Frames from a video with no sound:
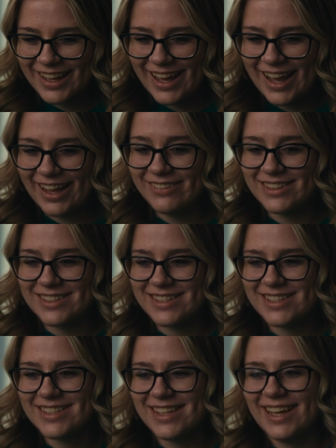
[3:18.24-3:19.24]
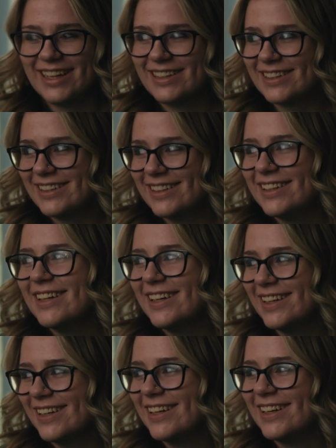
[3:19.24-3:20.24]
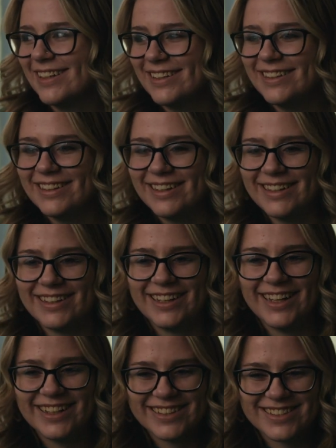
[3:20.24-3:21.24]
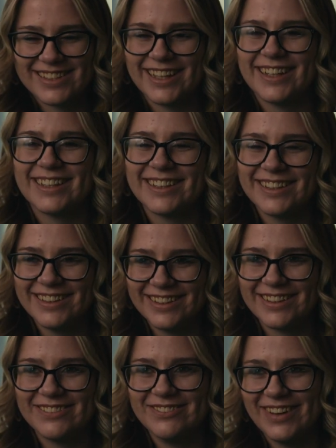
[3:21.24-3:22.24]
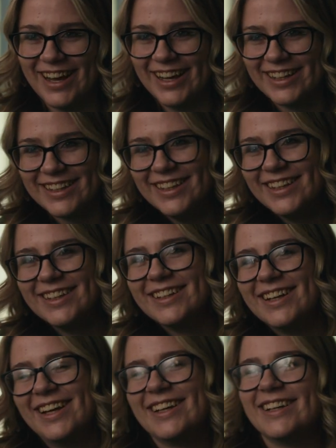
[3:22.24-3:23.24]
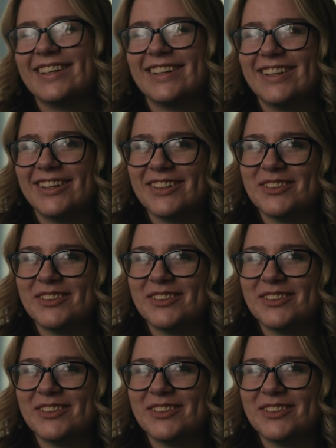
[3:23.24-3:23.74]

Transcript: I was just like, uh-huh. And I just looked back, and